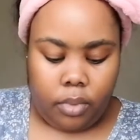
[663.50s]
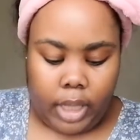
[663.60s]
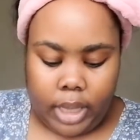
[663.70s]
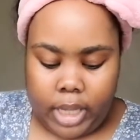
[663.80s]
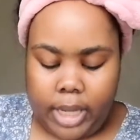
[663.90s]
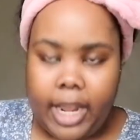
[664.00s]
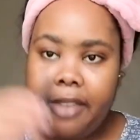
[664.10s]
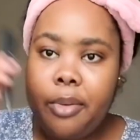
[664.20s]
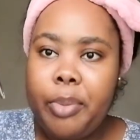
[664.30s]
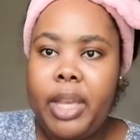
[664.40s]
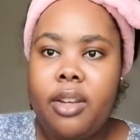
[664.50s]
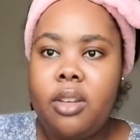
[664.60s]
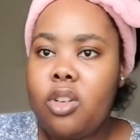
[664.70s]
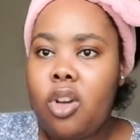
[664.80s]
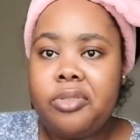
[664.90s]
And then I have a
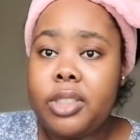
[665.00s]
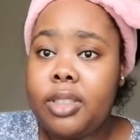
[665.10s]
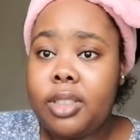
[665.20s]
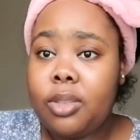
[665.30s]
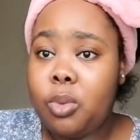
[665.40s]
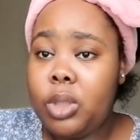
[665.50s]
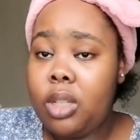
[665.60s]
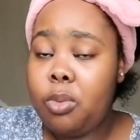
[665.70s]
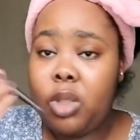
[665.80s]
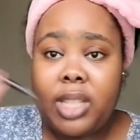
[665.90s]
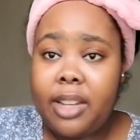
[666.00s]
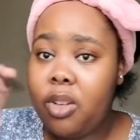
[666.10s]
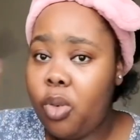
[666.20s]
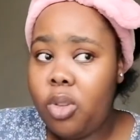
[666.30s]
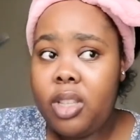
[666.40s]
pen covered. We're
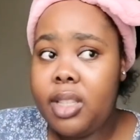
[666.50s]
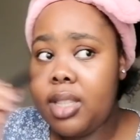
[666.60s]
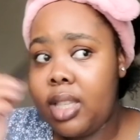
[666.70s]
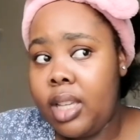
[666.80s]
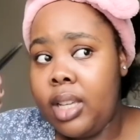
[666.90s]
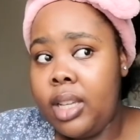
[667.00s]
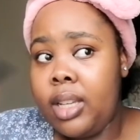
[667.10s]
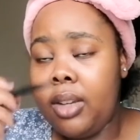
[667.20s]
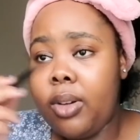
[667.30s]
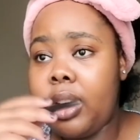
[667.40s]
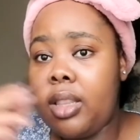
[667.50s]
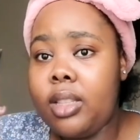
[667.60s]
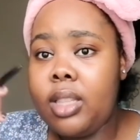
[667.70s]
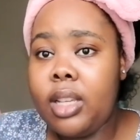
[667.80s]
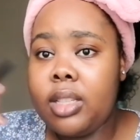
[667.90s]
signing all these, what are
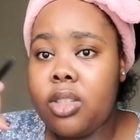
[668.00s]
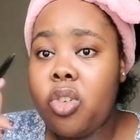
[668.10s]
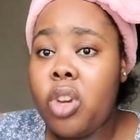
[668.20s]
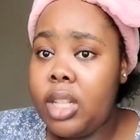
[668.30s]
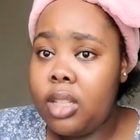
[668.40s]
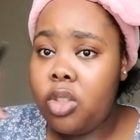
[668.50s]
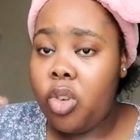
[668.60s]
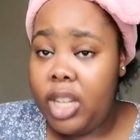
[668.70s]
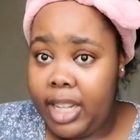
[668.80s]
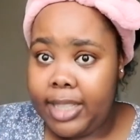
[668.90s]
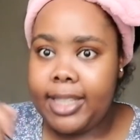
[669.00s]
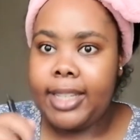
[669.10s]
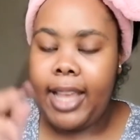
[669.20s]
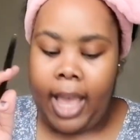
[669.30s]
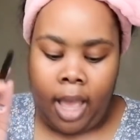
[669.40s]
these things?
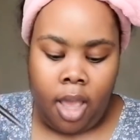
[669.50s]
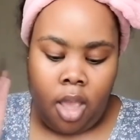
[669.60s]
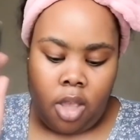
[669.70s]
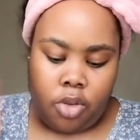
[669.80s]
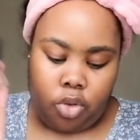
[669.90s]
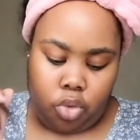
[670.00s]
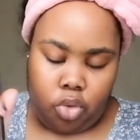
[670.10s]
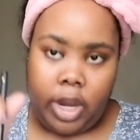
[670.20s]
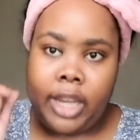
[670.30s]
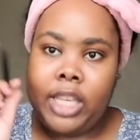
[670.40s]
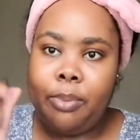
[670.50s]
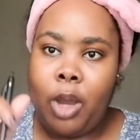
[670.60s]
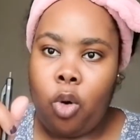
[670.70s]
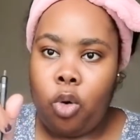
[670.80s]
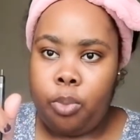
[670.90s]
Screenings. Yeah. So I keep
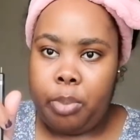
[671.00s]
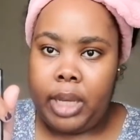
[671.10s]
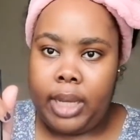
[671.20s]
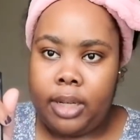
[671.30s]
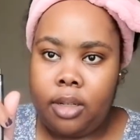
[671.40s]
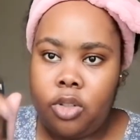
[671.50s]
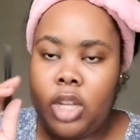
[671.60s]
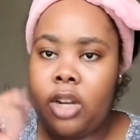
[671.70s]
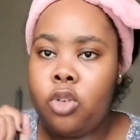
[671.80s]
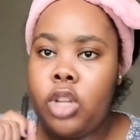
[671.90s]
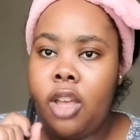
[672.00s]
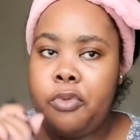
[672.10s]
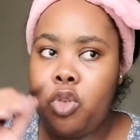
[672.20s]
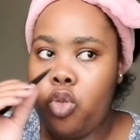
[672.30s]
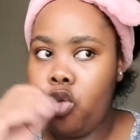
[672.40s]
my own pen so that I don't
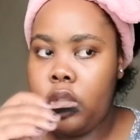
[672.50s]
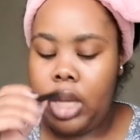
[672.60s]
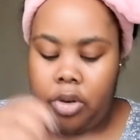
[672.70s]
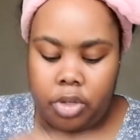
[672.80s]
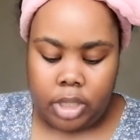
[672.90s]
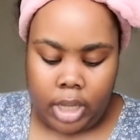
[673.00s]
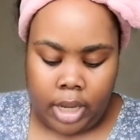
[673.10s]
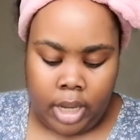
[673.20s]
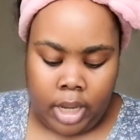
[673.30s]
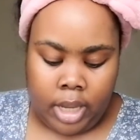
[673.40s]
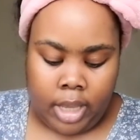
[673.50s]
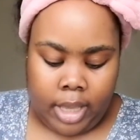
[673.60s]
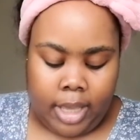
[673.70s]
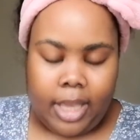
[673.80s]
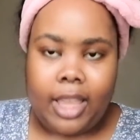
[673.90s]
have to use theirs.
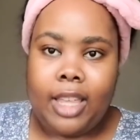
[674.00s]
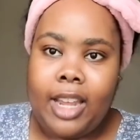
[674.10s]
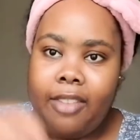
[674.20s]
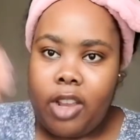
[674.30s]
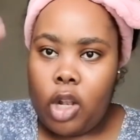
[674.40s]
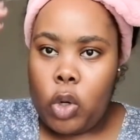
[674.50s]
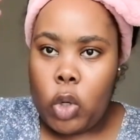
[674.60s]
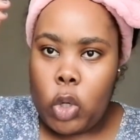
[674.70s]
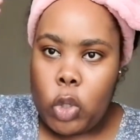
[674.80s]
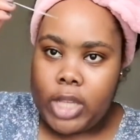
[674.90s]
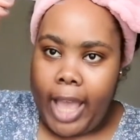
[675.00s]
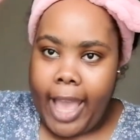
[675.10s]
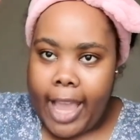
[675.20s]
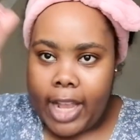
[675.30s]
And then I have Klugeloza.